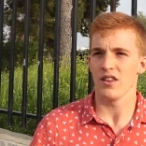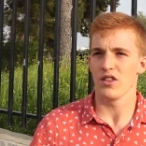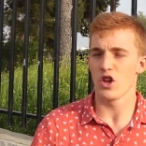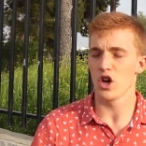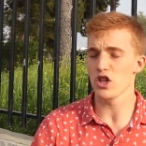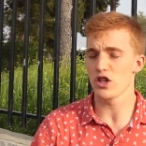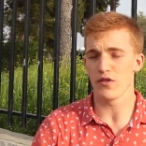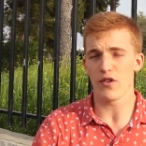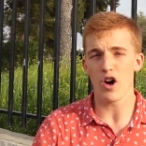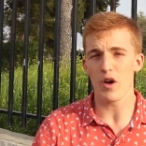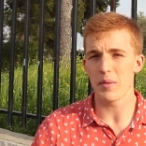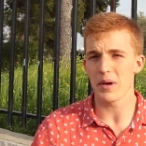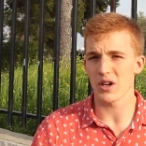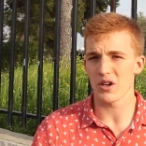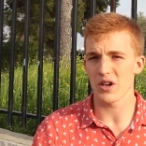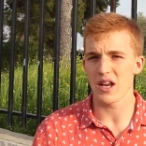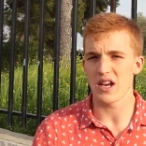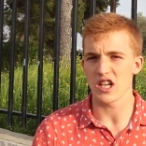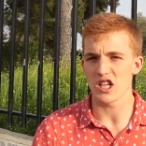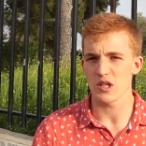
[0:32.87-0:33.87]
Those have all been
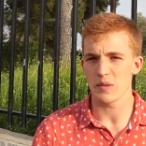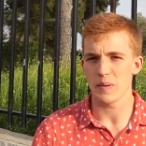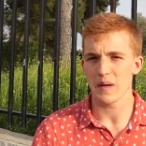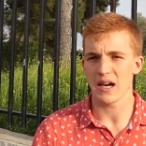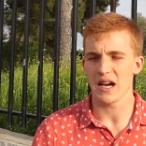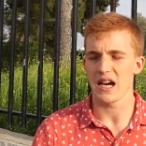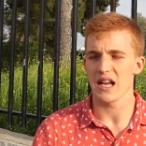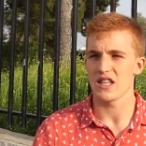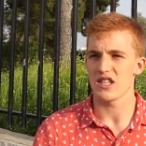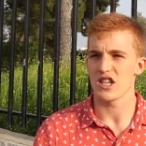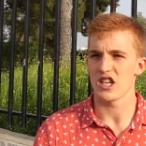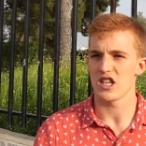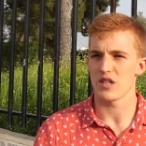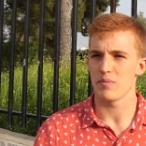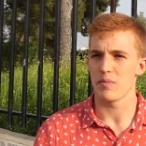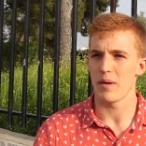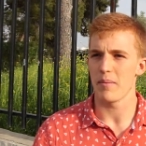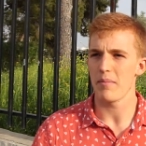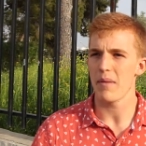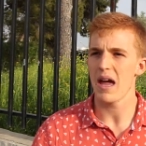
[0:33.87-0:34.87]
great experiences,
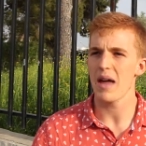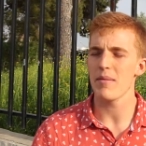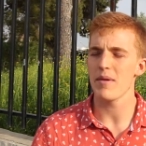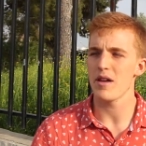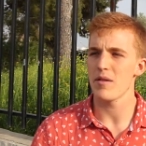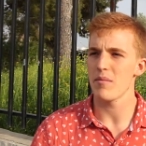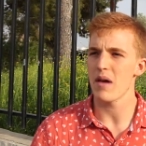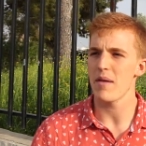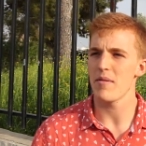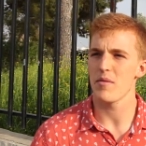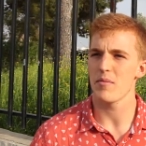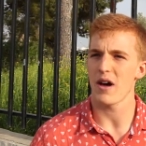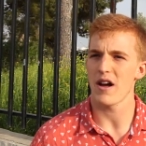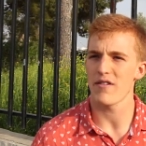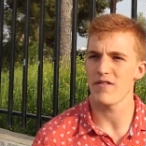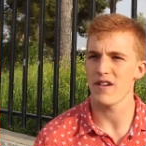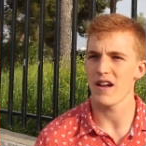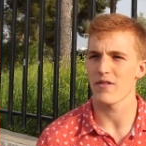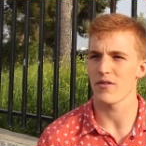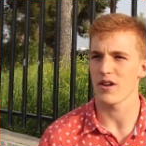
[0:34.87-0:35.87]
but maybe my
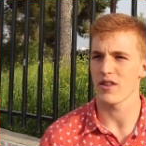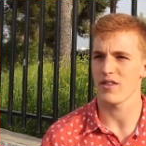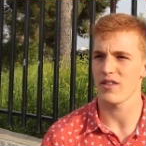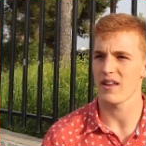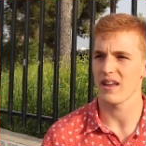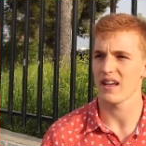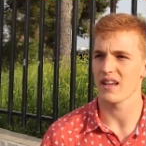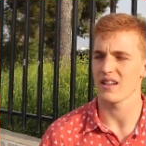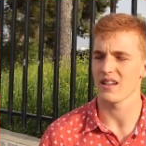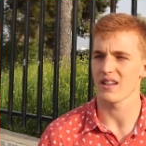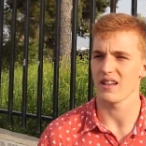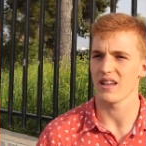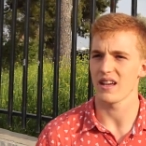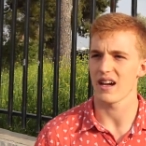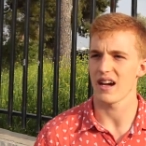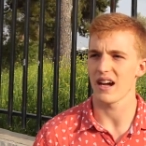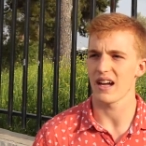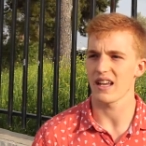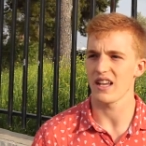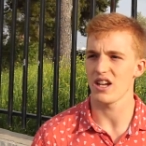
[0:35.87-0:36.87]
favorite thing
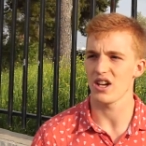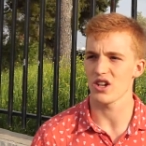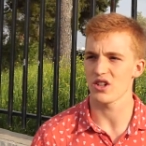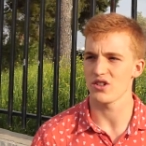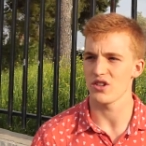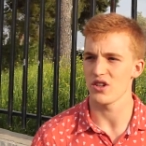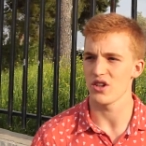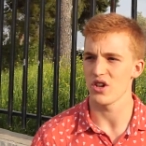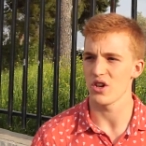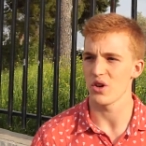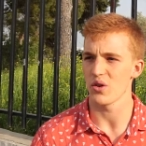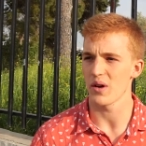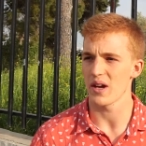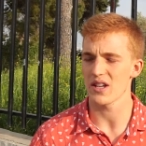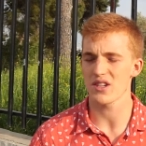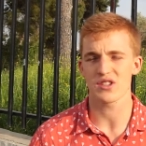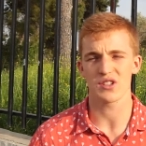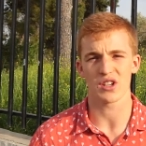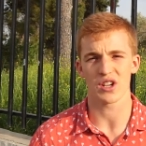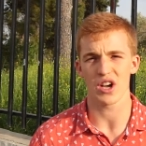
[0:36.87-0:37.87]
here to do
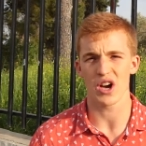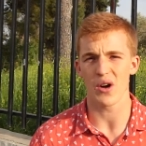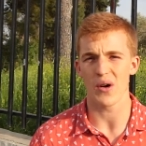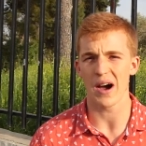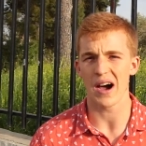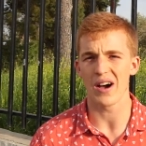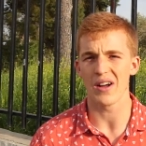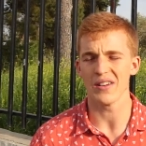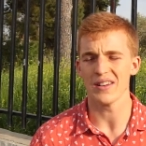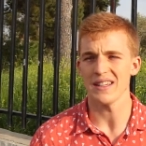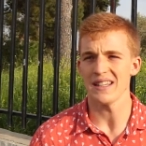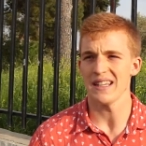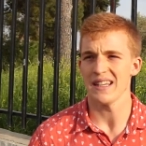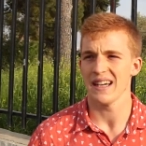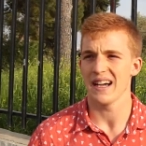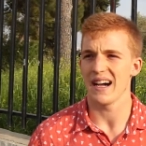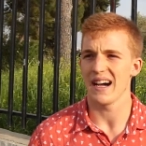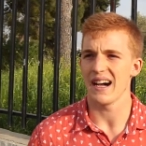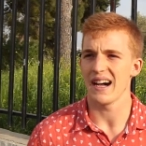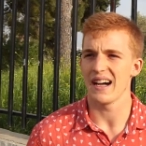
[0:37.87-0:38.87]
is to go out
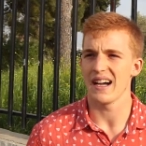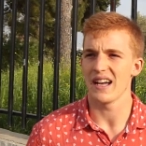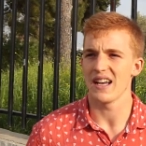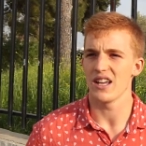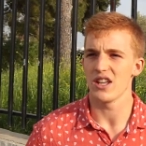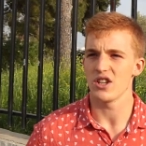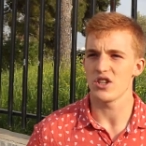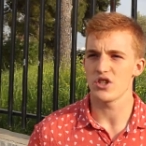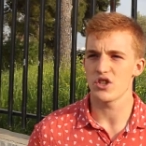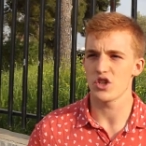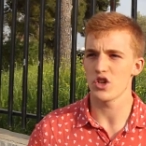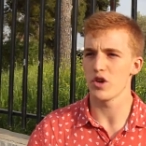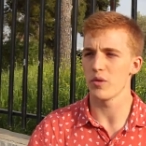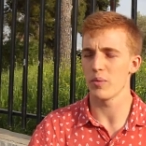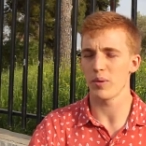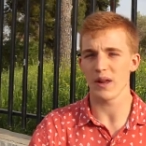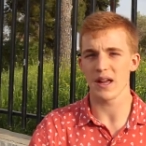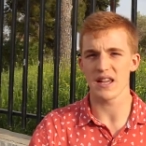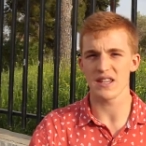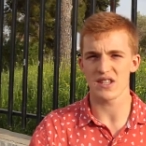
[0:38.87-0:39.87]
to
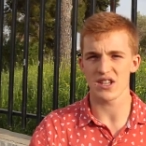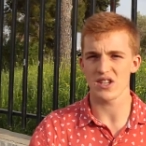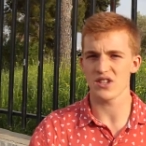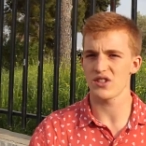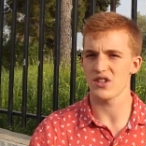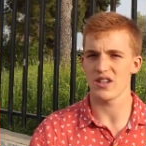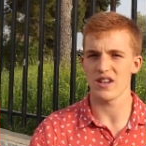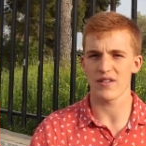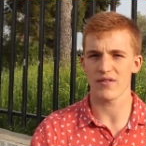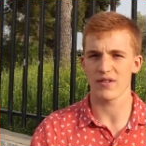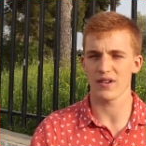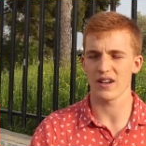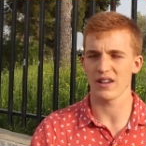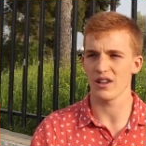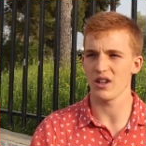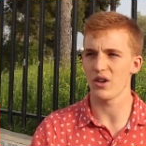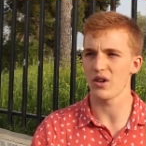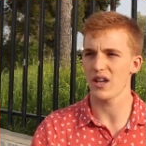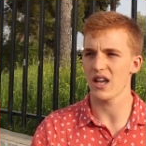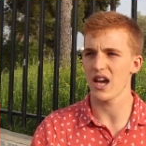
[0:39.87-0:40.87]
places, to
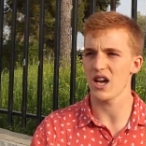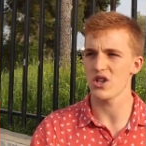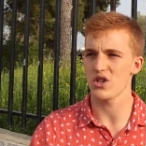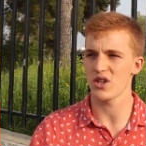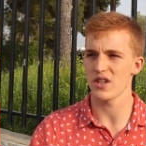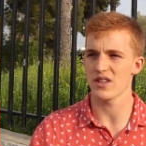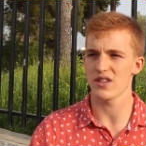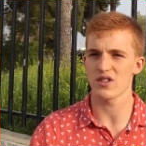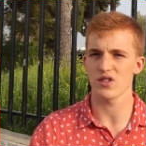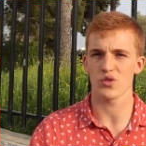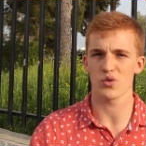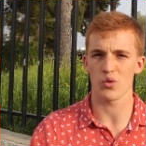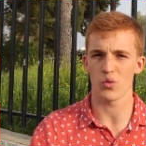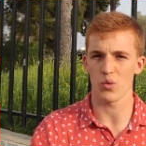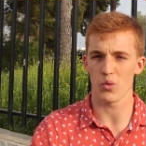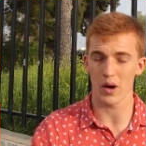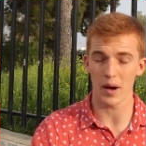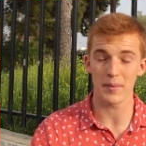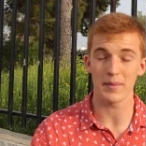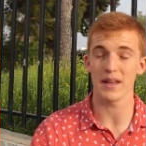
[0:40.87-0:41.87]
different locations,
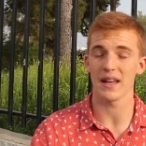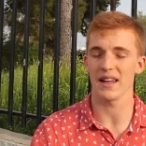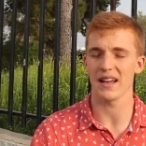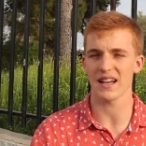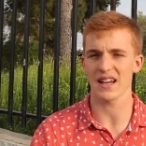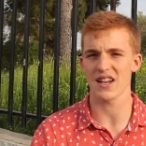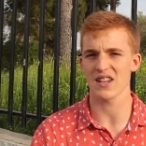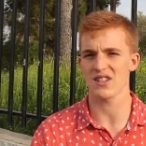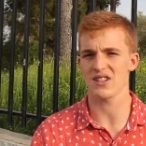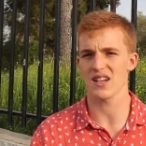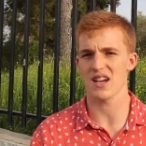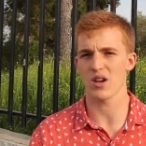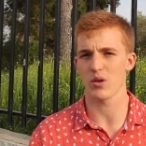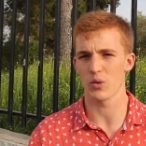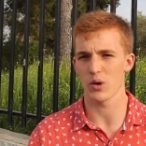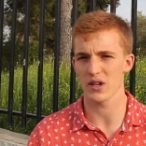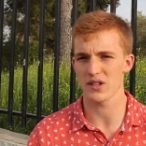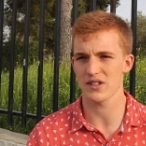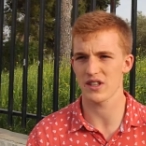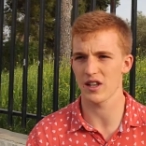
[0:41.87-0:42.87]
Webde, like I said,
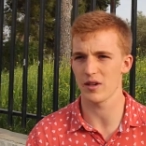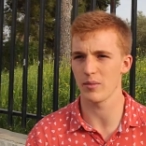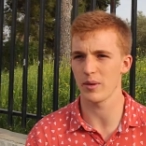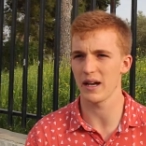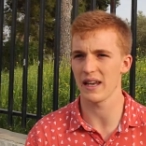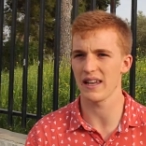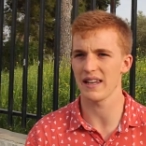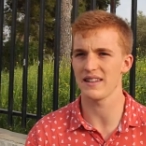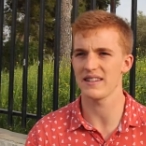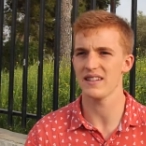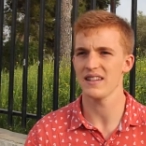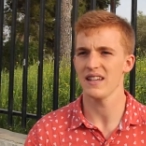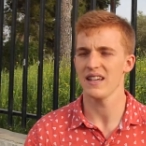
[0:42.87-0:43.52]
Wastelbalad,